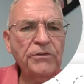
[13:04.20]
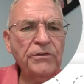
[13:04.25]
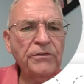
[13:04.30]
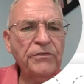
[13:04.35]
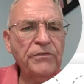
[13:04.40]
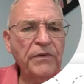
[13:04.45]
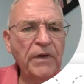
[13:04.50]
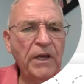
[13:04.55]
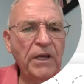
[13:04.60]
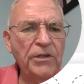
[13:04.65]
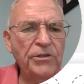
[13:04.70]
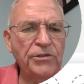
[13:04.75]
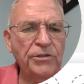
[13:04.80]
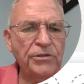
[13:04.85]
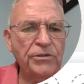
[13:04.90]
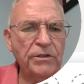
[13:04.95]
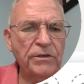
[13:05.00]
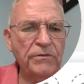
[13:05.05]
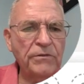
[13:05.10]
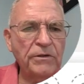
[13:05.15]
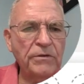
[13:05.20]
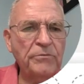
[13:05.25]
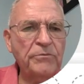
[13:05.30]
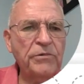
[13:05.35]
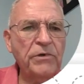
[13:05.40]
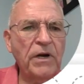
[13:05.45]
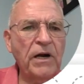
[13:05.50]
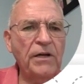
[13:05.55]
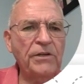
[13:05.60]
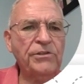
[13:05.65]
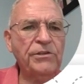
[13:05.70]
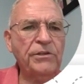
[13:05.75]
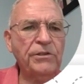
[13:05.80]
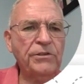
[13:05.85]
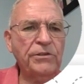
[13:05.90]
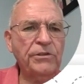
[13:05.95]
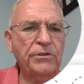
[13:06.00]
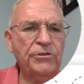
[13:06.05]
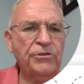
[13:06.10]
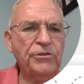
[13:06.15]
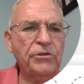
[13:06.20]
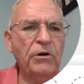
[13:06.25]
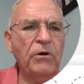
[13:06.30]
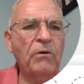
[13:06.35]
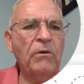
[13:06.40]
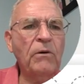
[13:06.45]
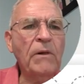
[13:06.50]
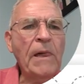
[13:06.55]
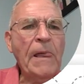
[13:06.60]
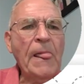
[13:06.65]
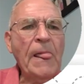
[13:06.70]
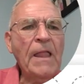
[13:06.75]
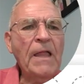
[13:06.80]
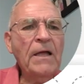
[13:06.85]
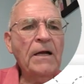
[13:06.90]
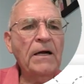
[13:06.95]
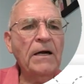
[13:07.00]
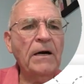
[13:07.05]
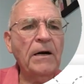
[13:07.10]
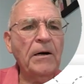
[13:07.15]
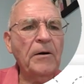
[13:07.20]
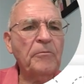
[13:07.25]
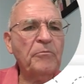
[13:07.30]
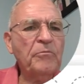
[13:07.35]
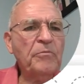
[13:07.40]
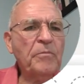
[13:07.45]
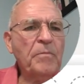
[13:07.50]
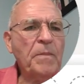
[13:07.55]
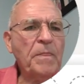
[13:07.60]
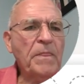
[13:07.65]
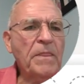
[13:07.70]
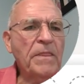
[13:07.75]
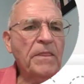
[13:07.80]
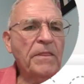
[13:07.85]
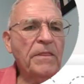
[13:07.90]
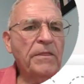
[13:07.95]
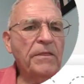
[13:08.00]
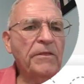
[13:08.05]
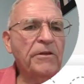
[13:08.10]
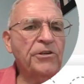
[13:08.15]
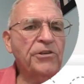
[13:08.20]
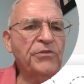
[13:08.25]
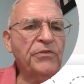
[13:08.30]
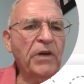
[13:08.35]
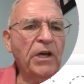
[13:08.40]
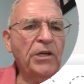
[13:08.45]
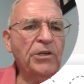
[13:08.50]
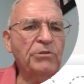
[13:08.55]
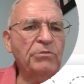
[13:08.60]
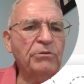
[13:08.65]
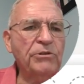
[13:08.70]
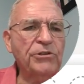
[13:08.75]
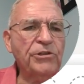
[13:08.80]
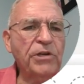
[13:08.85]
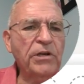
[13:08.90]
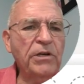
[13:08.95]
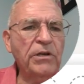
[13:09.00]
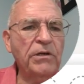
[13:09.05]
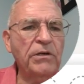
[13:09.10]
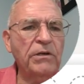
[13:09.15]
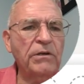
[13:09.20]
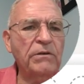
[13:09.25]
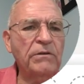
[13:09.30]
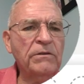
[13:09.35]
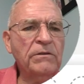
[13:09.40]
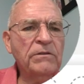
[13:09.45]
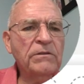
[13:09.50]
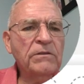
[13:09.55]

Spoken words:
phases of the process here. So this phase was here.